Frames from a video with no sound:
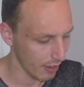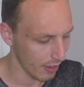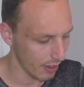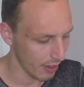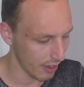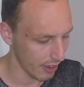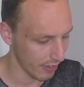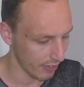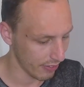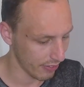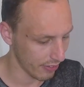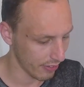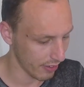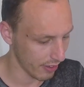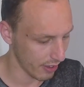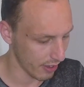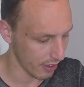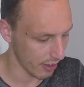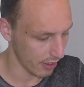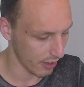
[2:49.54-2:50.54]
And
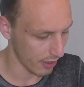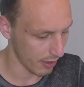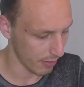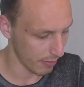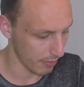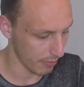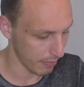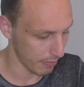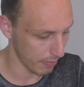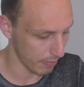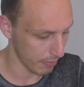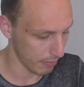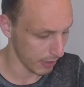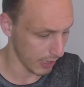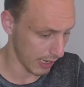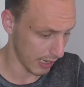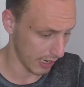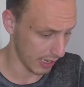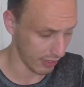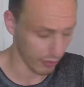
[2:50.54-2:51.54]
uh,
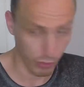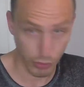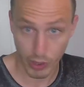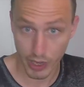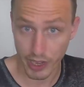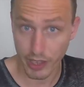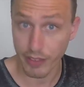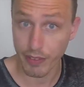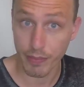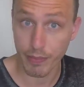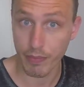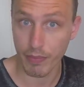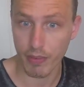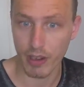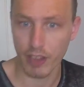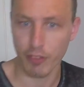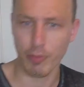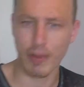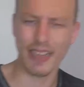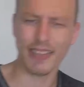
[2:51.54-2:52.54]
yeah, let's wait.
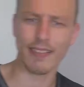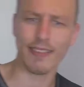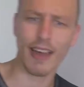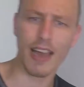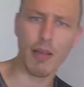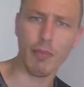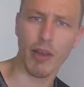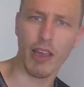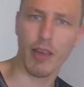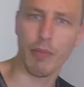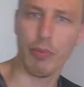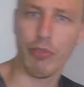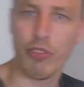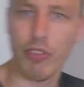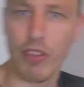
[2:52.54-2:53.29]
Let's make a time lapse